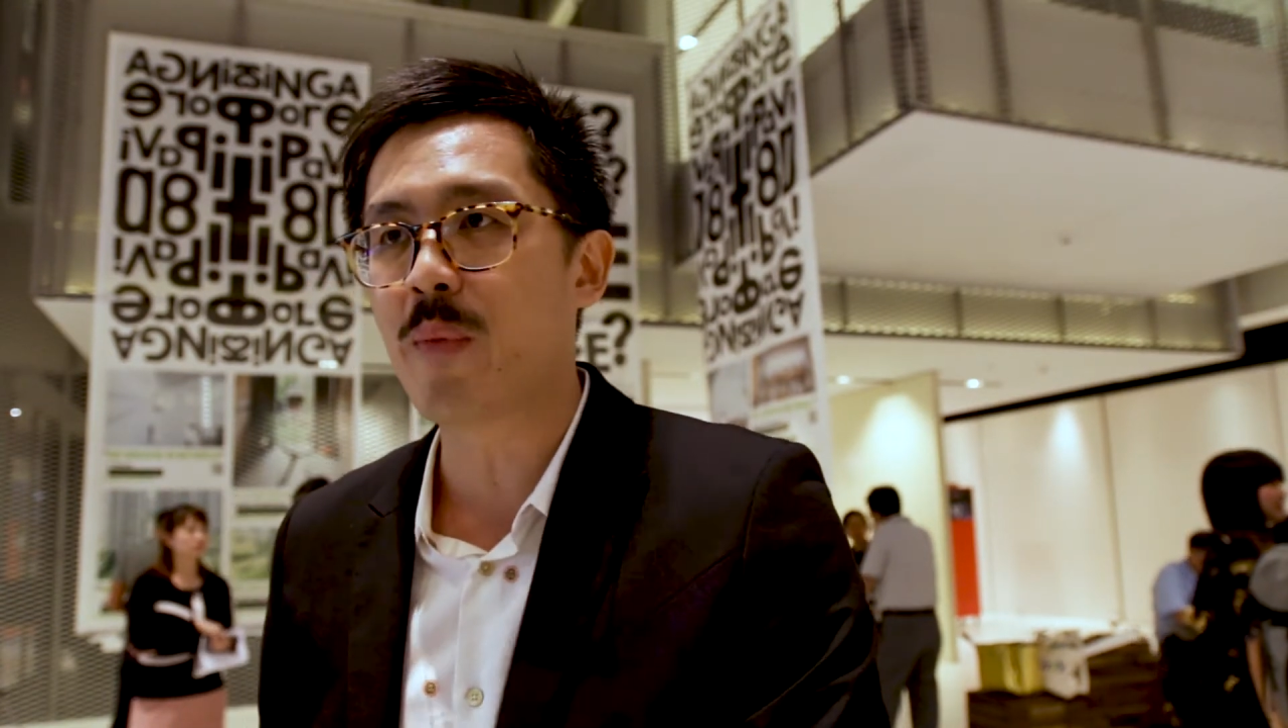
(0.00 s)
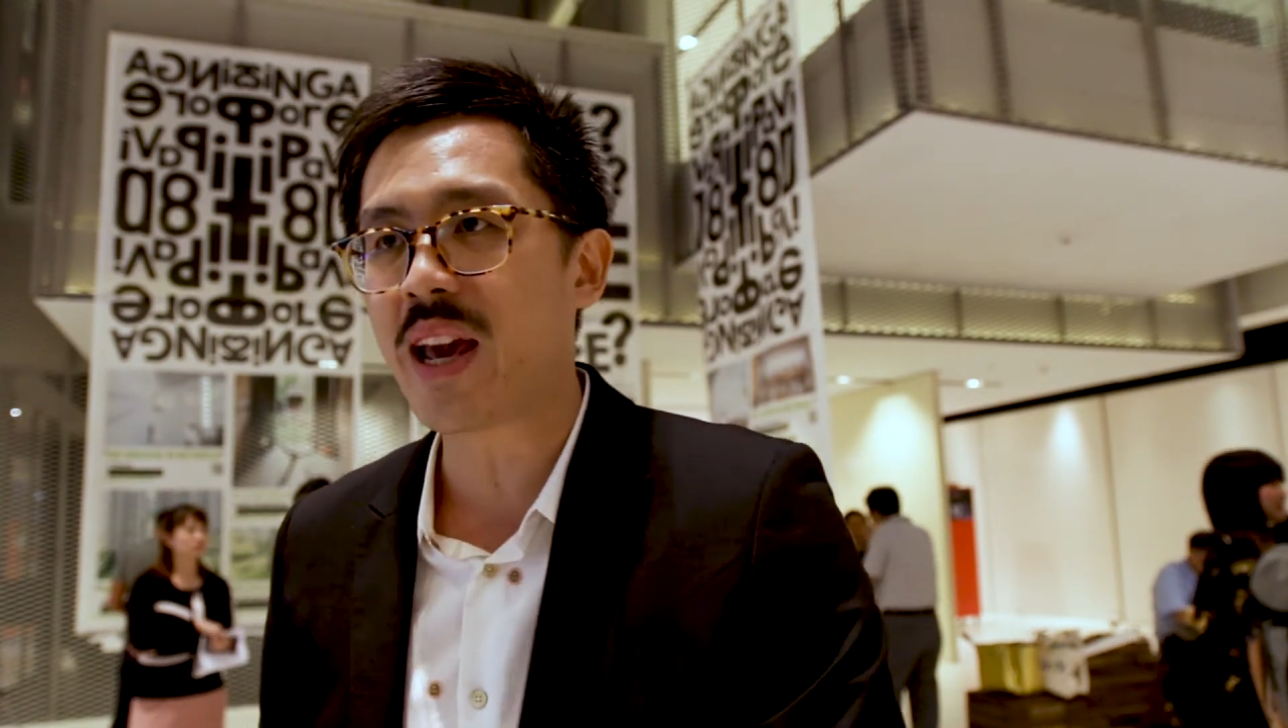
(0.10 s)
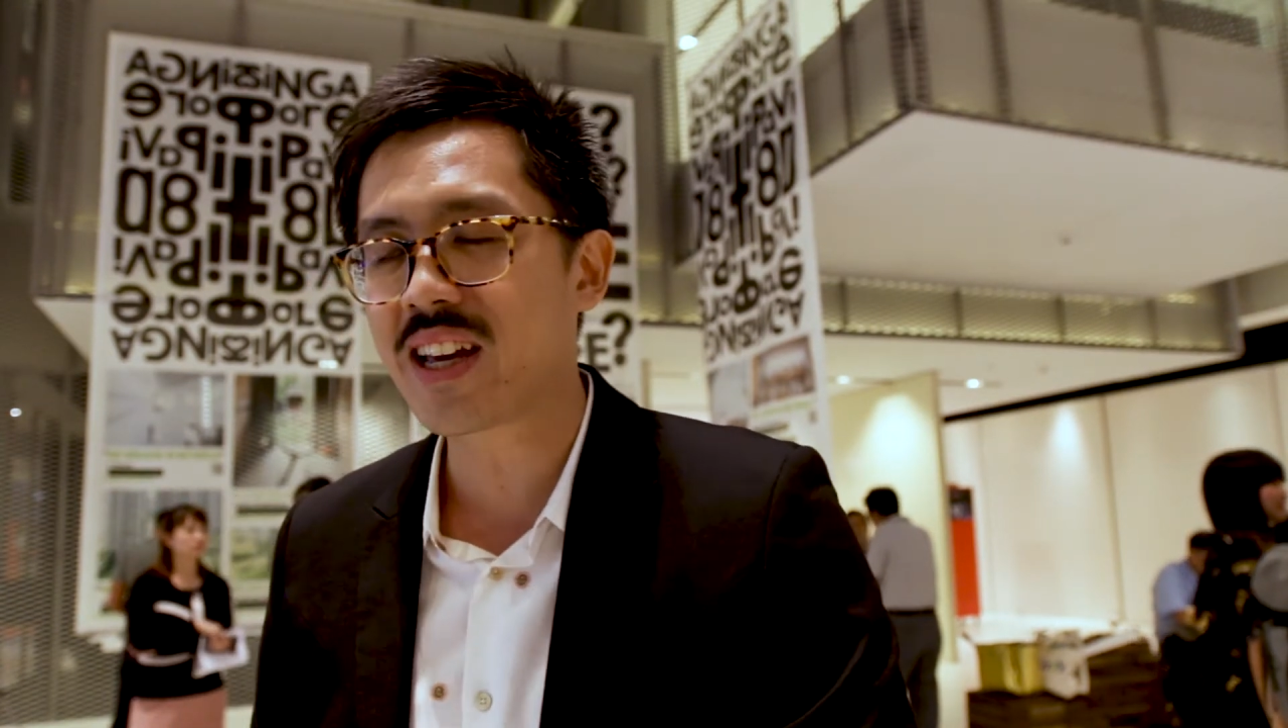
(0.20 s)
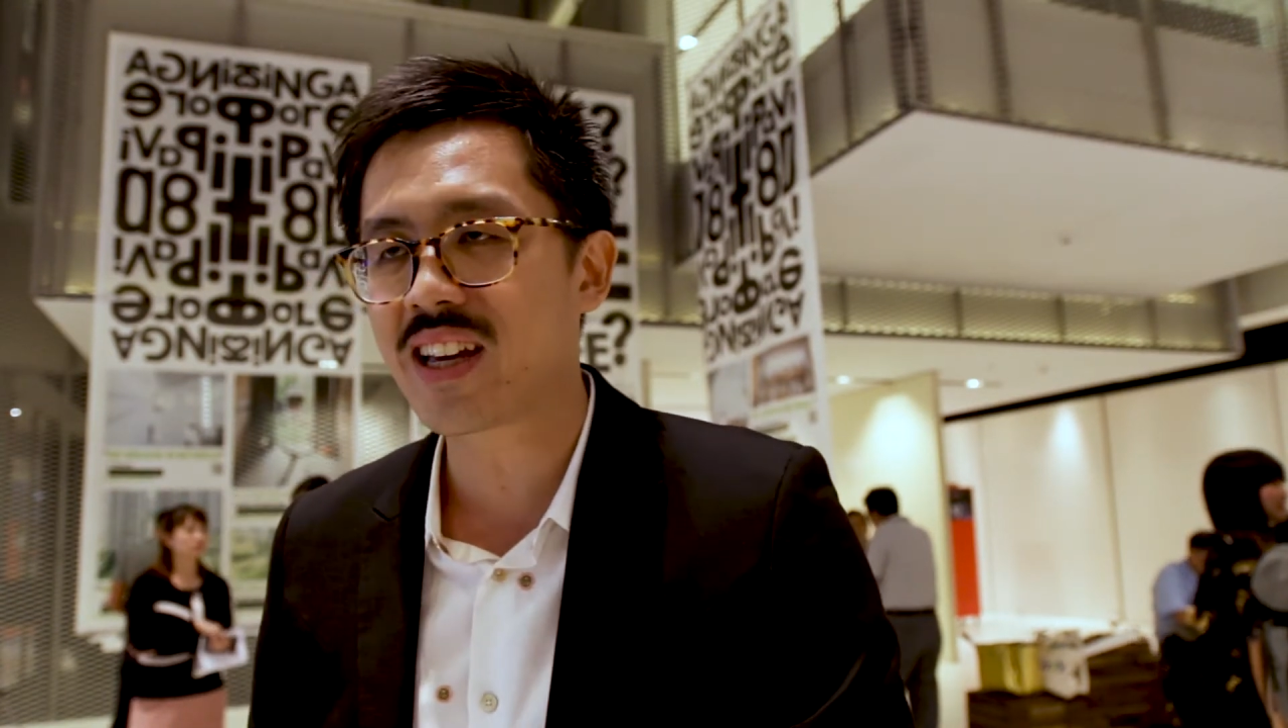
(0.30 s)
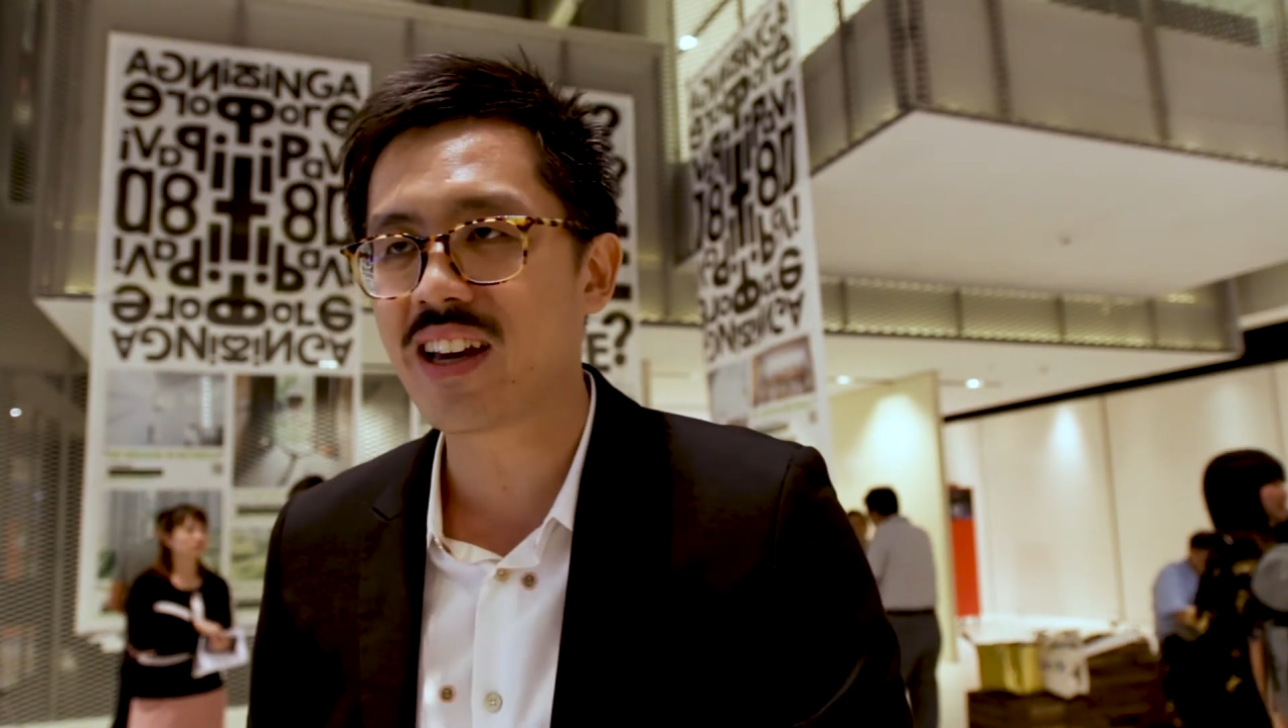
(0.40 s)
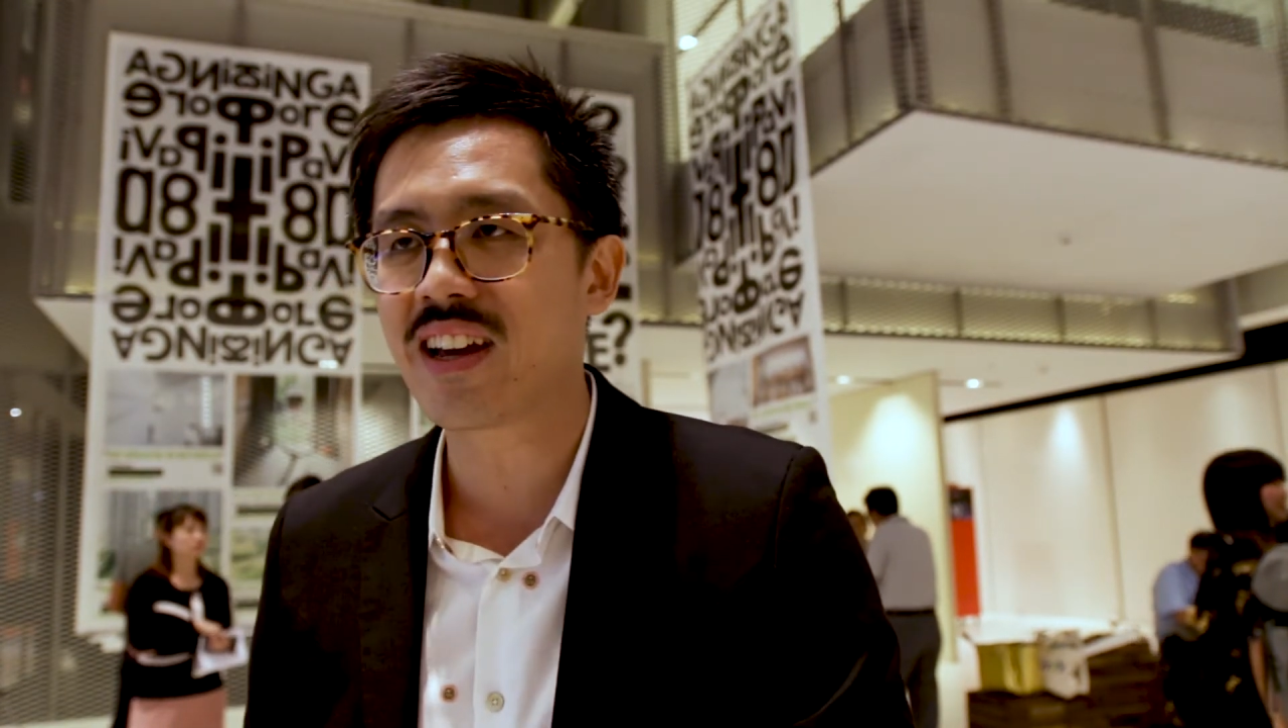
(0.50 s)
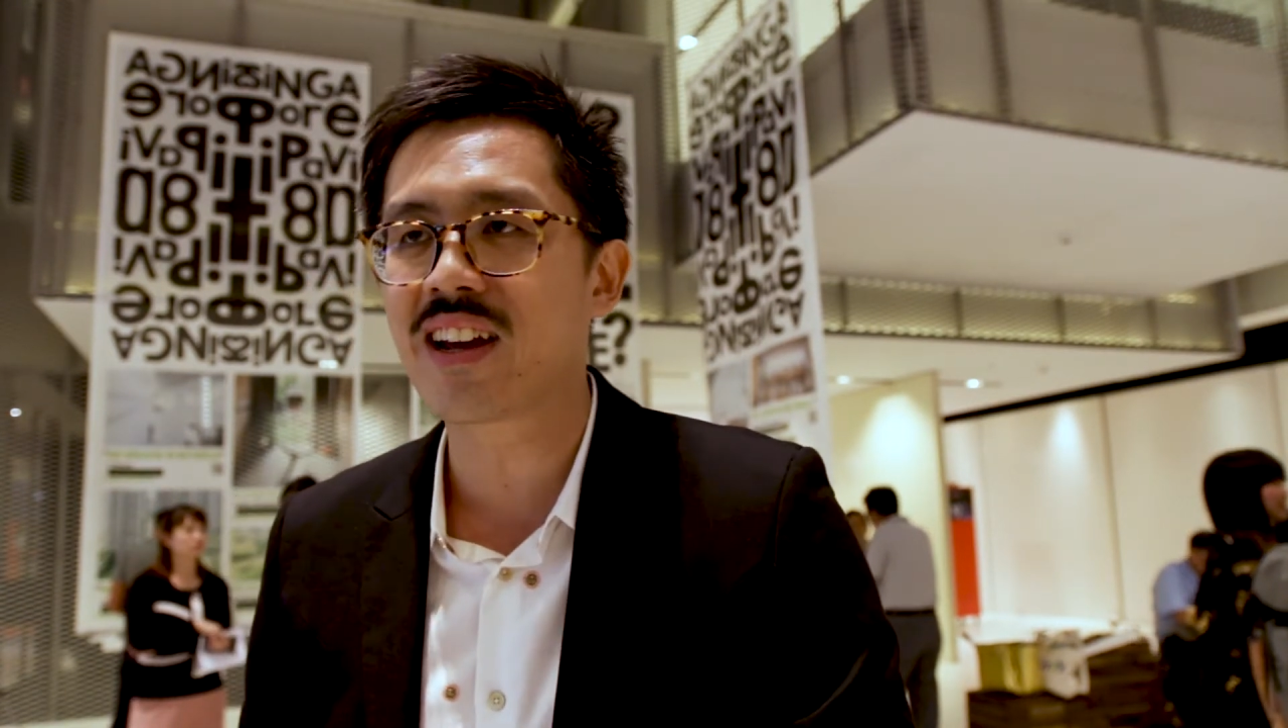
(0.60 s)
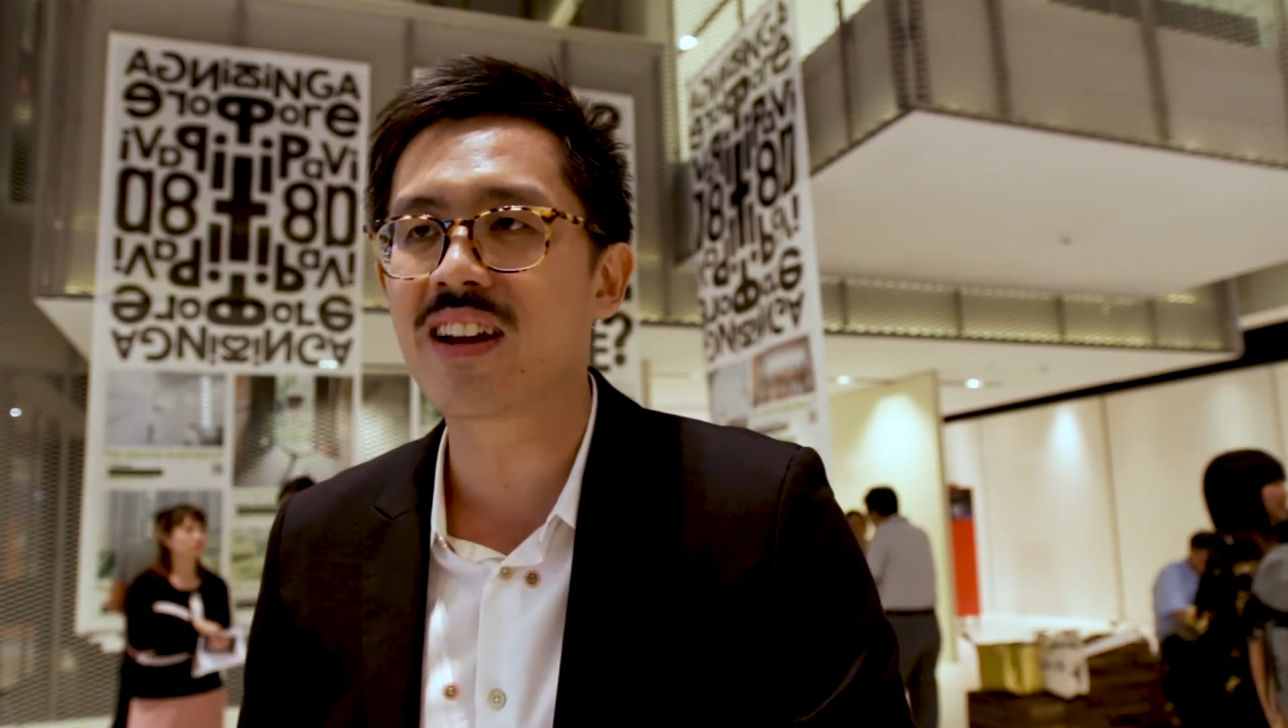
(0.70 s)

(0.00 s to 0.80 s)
making,